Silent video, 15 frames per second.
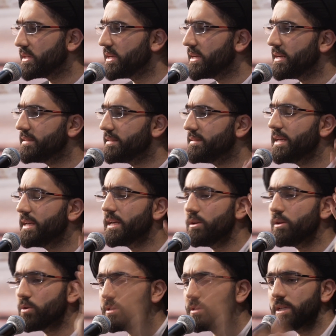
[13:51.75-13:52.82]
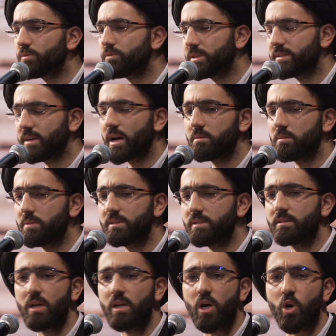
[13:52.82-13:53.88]
Take an early retirement,
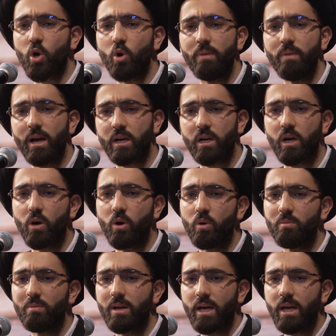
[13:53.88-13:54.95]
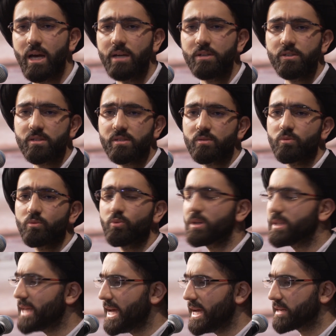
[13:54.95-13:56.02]
go back home, and just
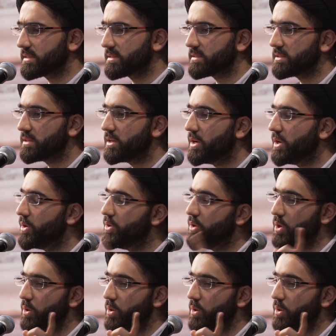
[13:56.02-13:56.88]
relax. No.